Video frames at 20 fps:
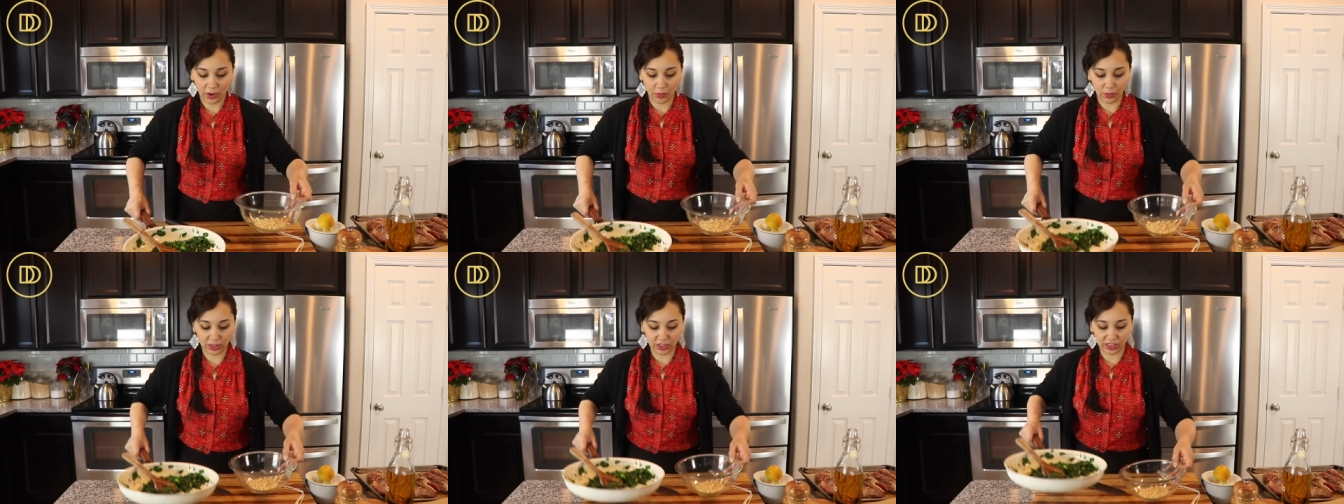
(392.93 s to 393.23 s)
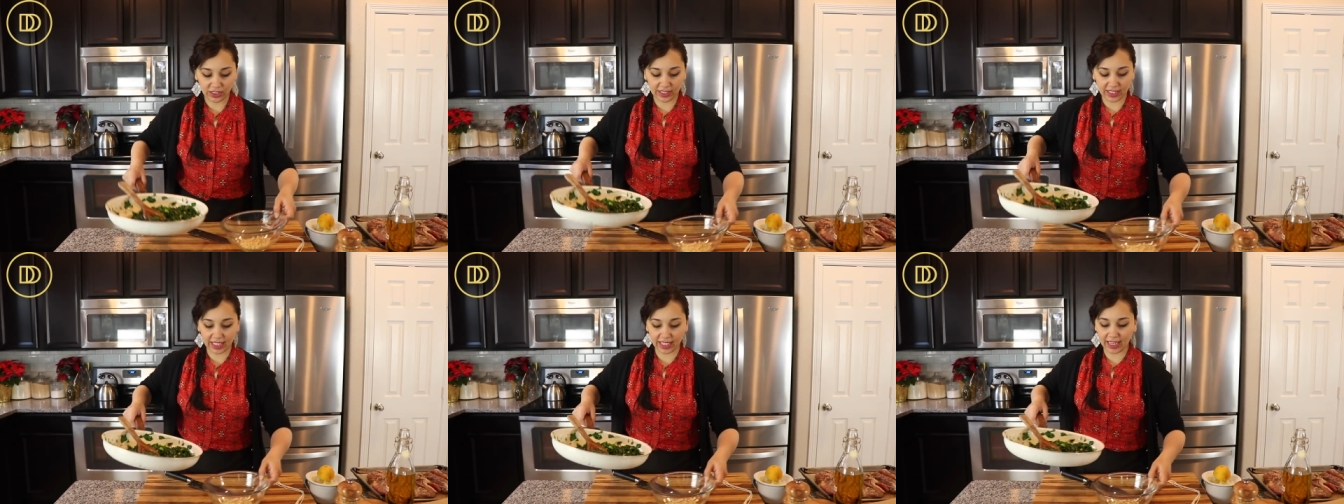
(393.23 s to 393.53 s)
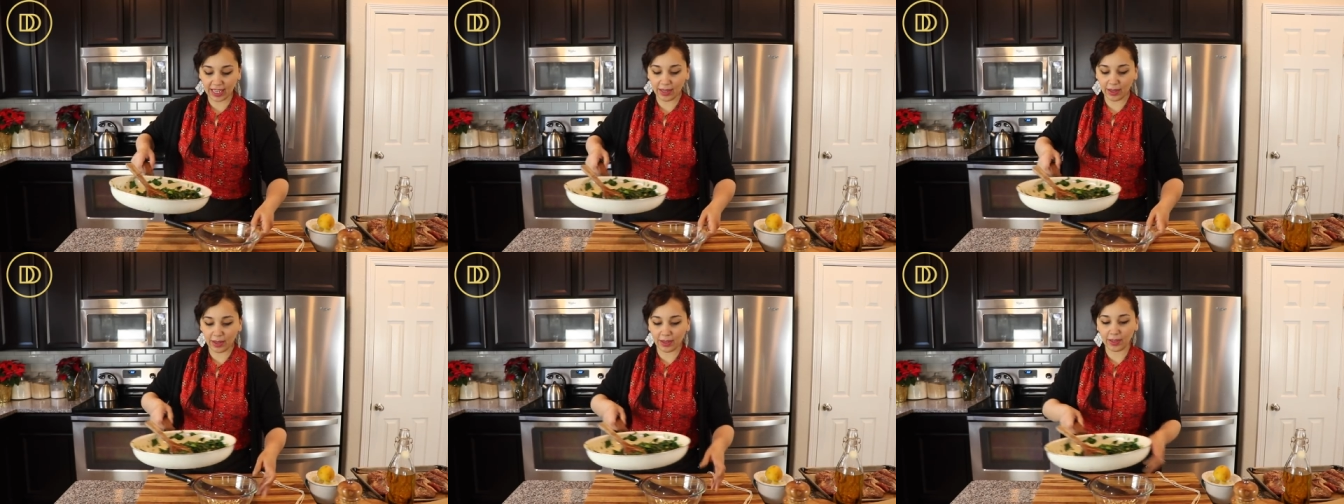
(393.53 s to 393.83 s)
We're just
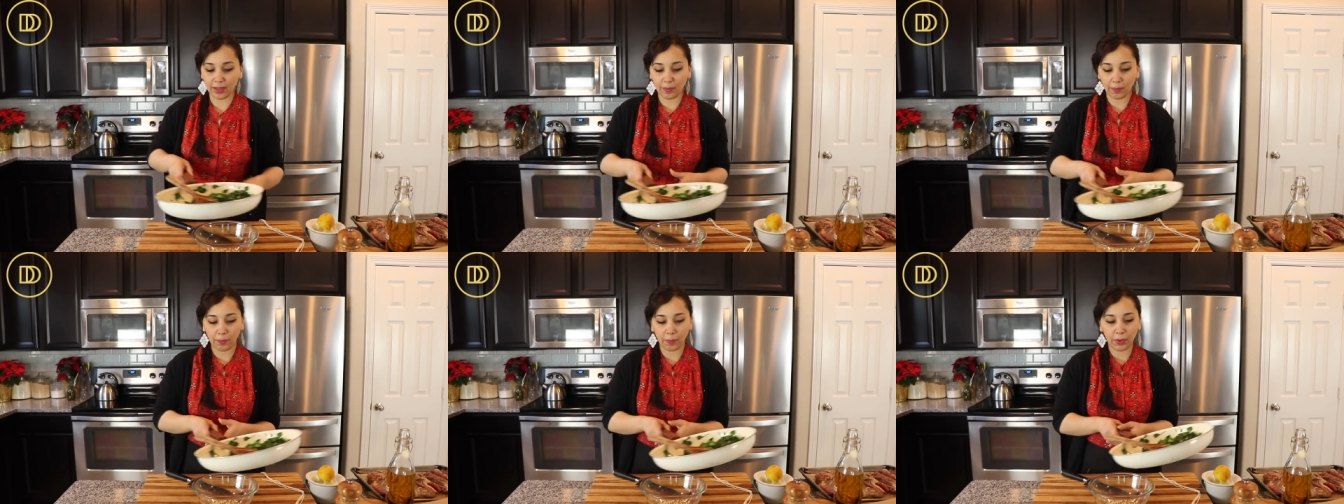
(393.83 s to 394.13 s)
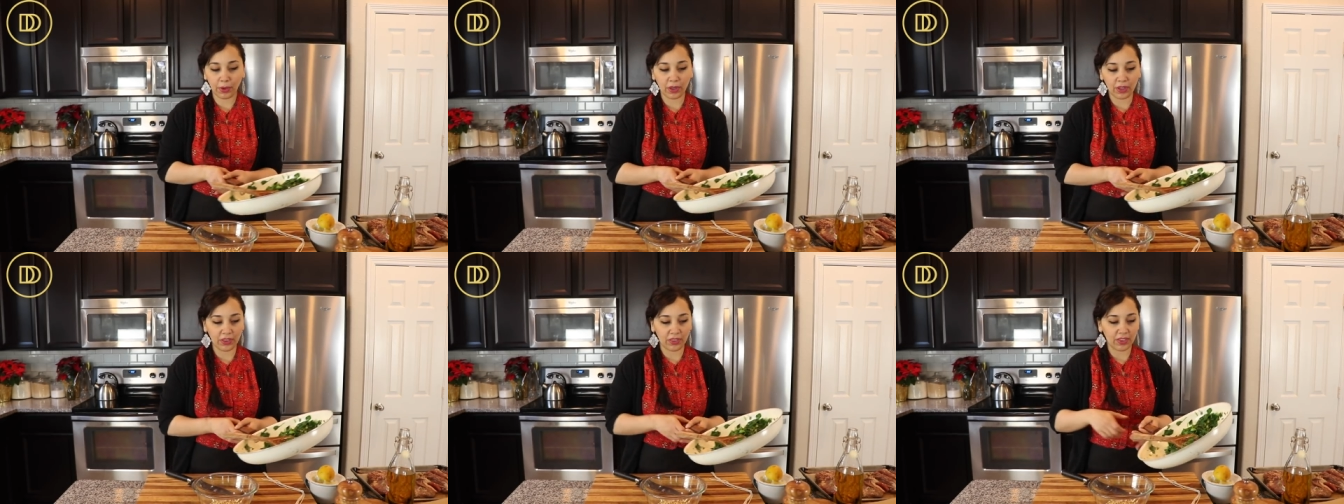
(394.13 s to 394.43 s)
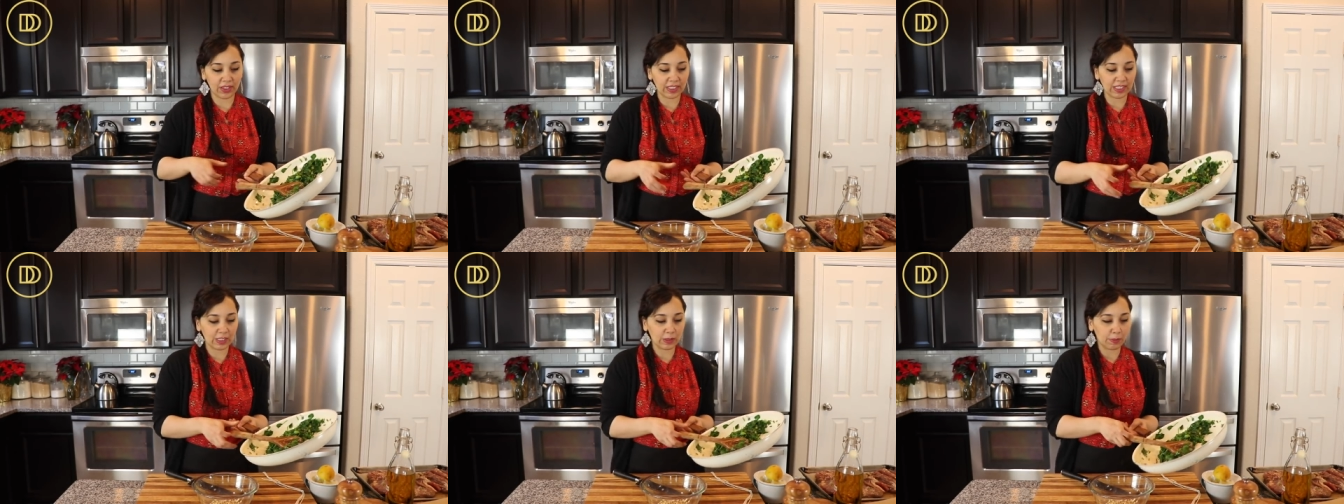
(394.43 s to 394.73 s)
gonna put
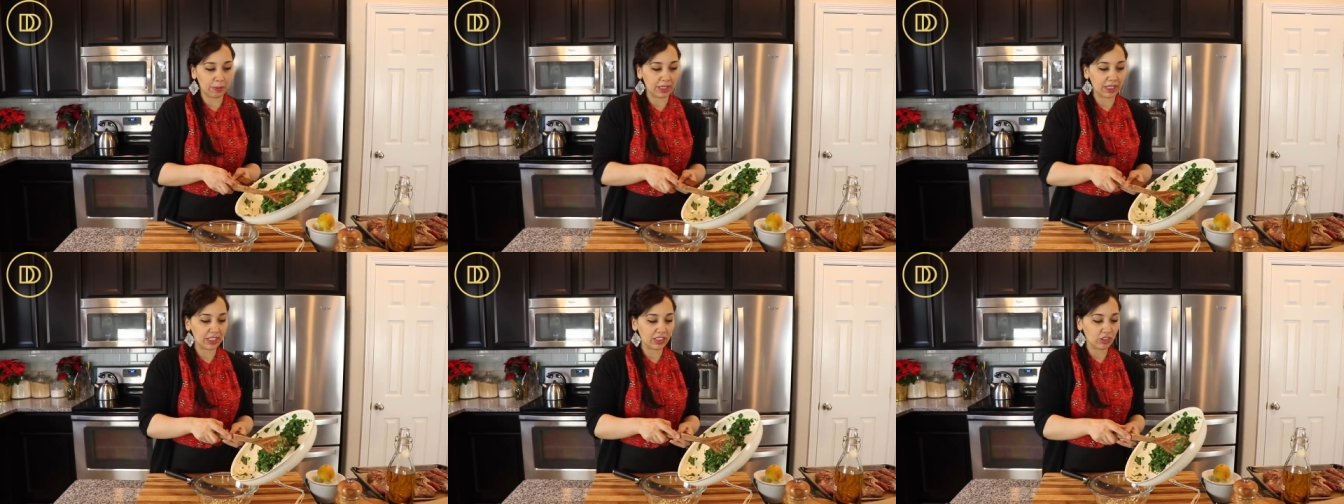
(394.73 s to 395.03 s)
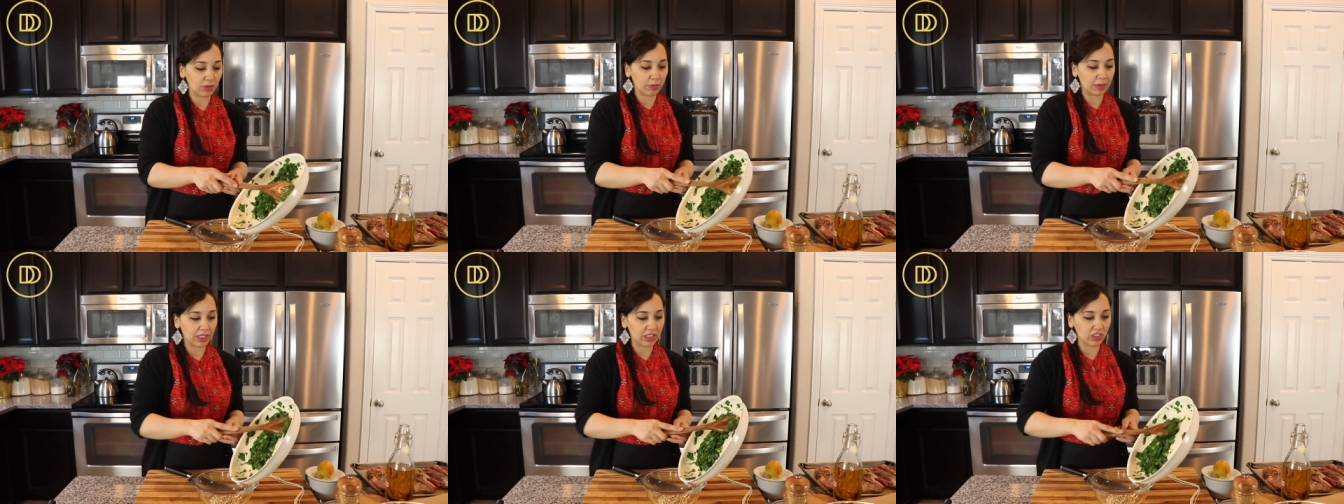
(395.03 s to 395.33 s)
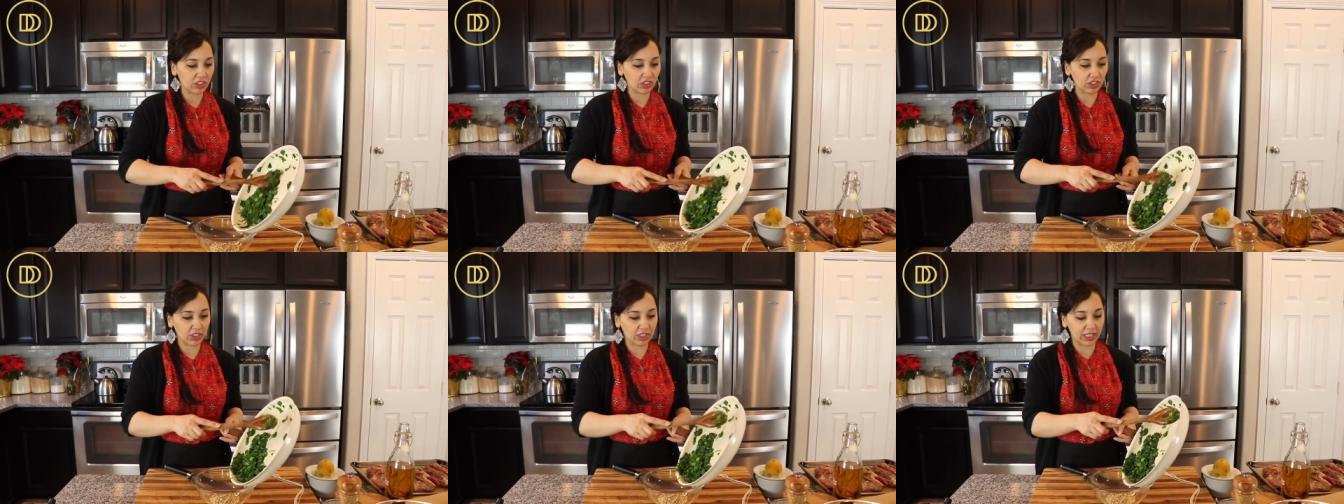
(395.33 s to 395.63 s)
this spinach
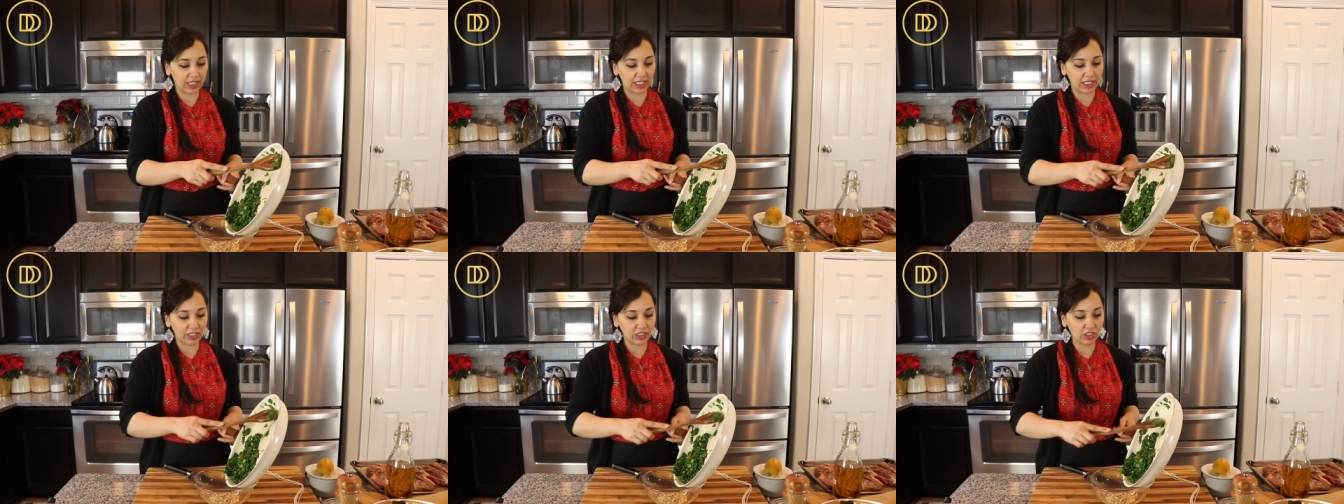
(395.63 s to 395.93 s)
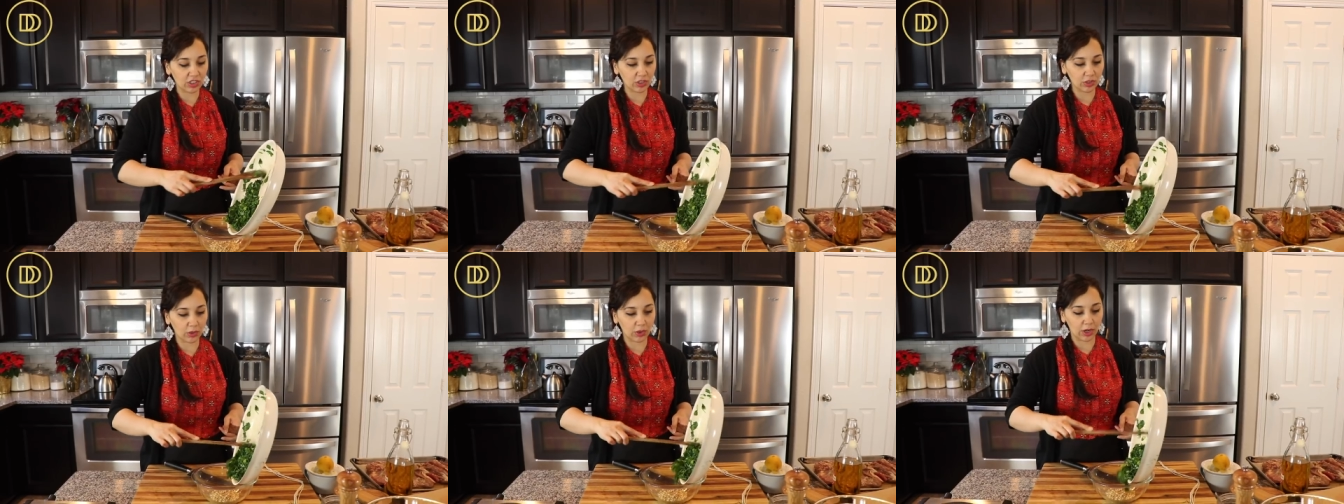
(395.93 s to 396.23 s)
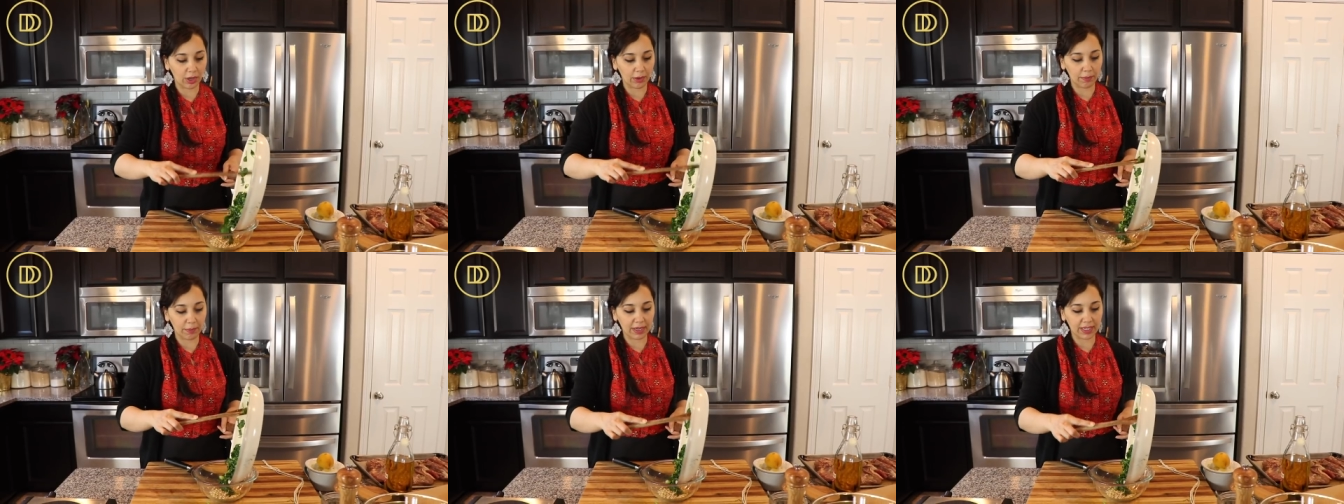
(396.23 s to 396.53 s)
mixture into
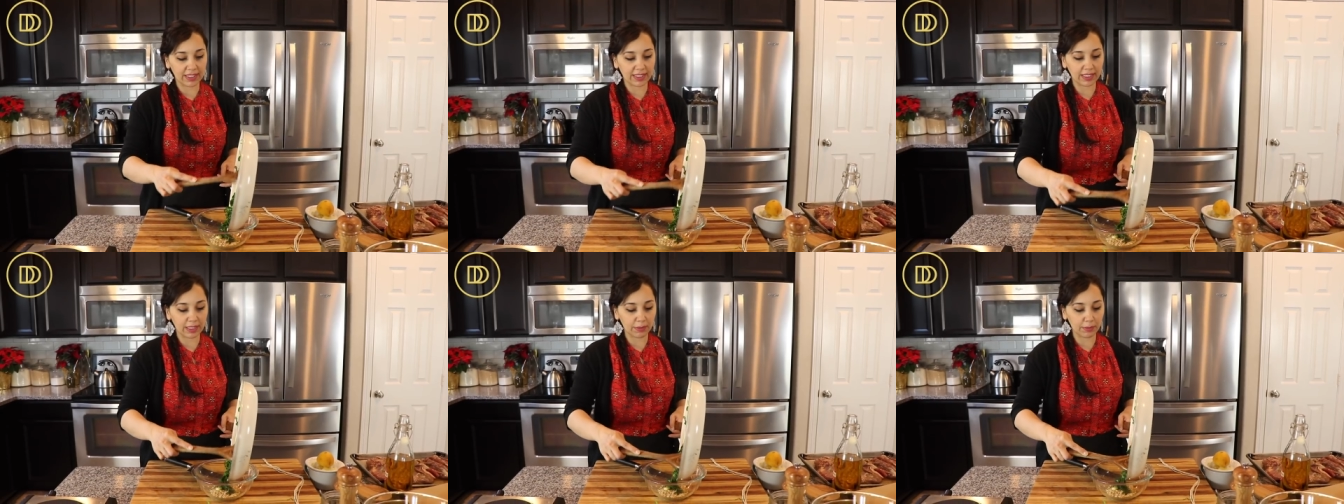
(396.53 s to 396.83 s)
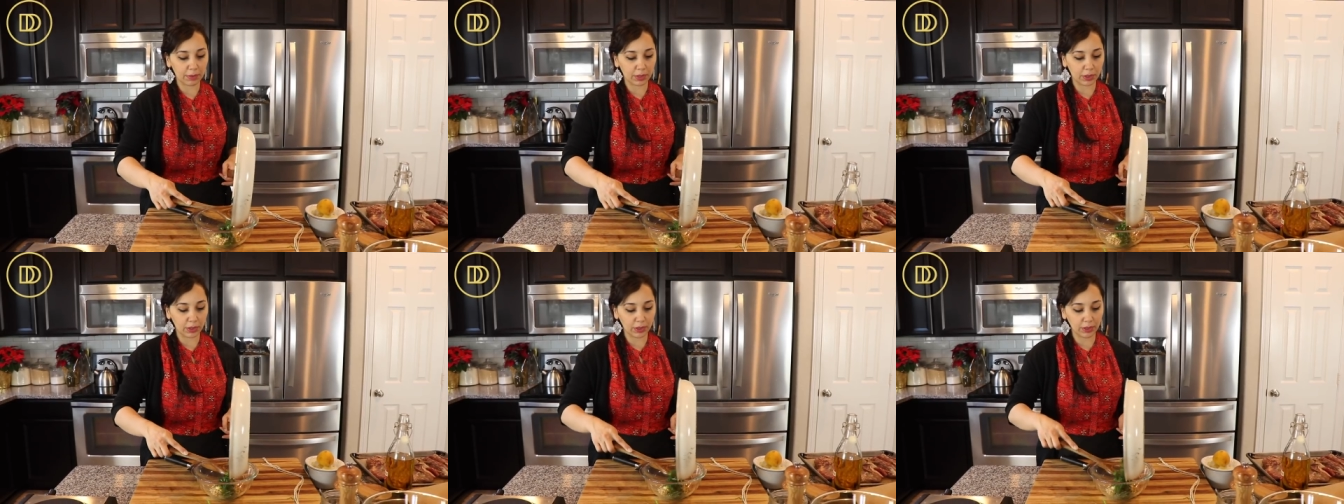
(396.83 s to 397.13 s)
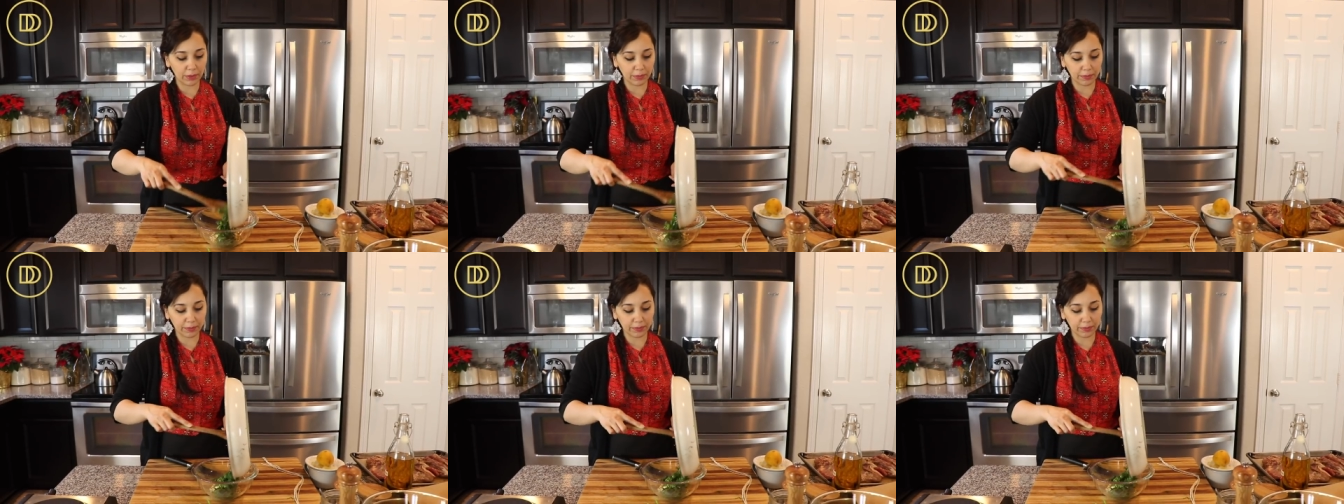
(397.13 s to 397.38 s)
our mixing bowl.